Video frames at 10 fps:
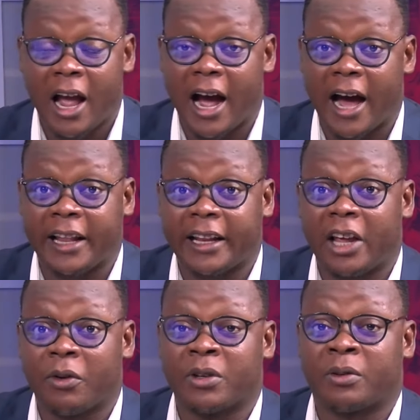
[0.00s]
and
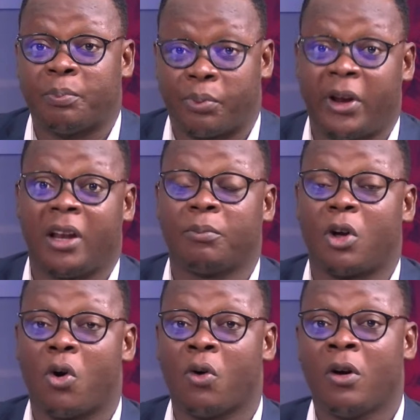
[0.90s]
it was brilliant
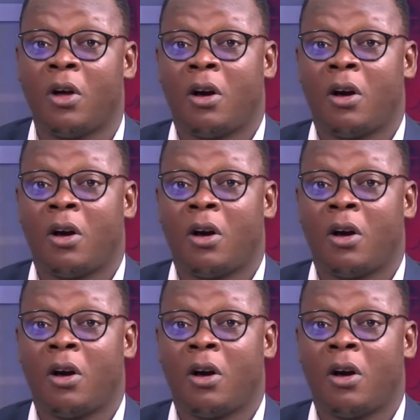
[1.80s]
goal,